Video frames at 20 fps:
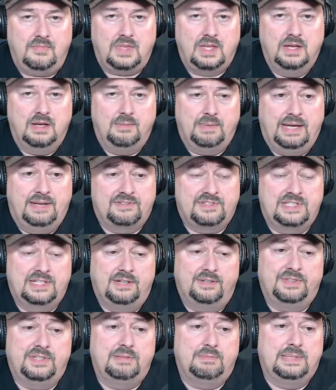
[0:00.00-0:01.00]
I have
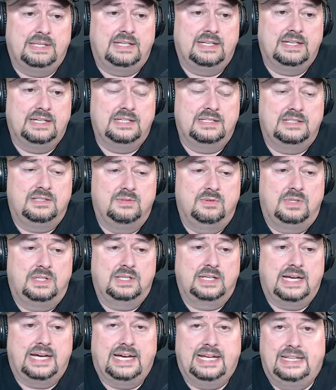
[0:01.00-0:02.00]
stealthy because you
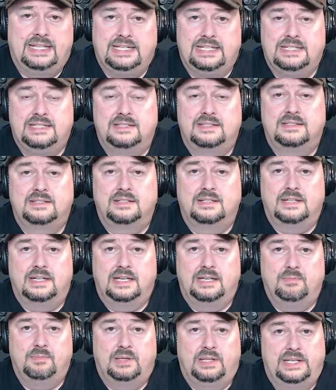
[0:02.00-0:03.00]
can hide these
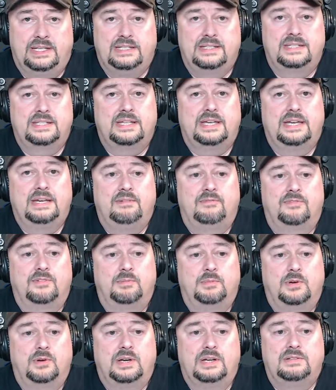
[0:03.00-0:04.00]
in plain sight
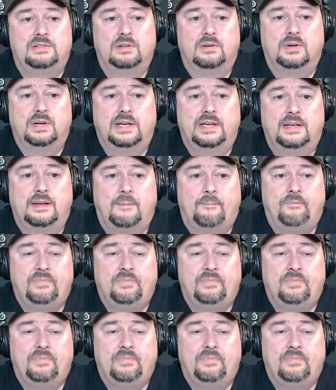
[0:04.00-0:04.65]
from your HOA.